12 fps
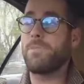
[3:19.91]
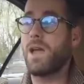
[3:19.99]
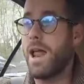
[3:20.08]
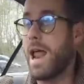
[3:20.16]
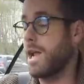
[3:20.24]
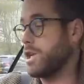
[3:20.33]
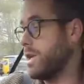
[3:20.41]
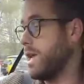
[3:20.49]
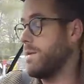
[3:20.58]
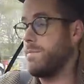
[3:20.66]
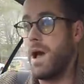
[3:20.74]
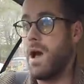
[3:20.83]
and
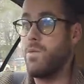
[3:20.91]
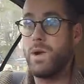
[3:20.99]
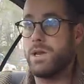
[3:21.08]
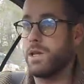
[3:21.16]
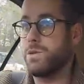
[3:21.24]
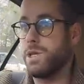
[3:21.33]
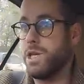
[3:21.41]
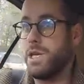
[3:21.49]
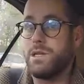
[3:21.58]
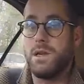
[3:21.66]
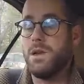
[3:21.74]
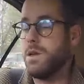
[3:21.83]
actually uh, window switches